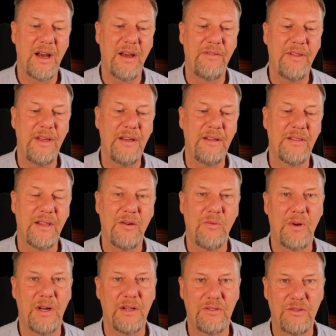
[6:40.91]
I think that
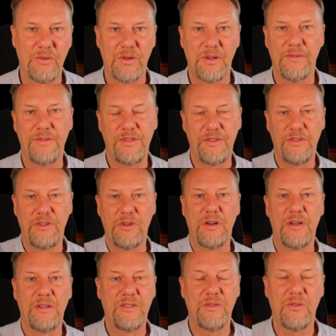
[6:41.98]
one sort of
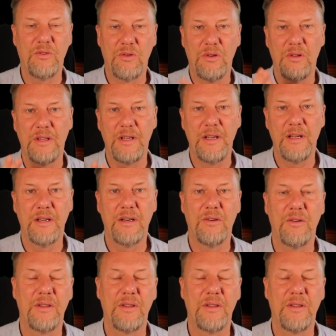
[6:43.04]
starts all the